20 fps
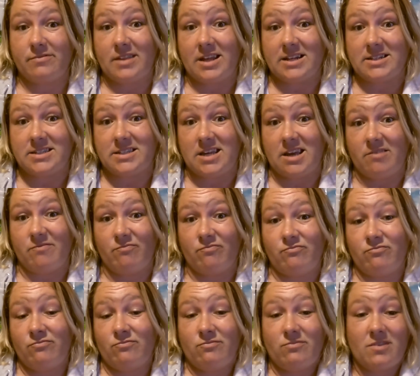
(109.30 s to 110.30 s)
That's it.
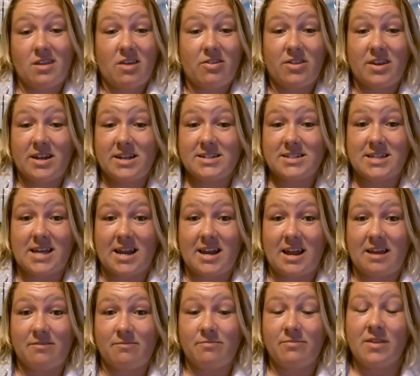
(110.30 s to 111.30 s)
Nothing
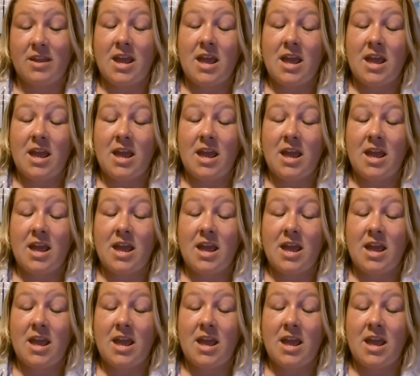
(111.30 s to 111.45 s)
exciting.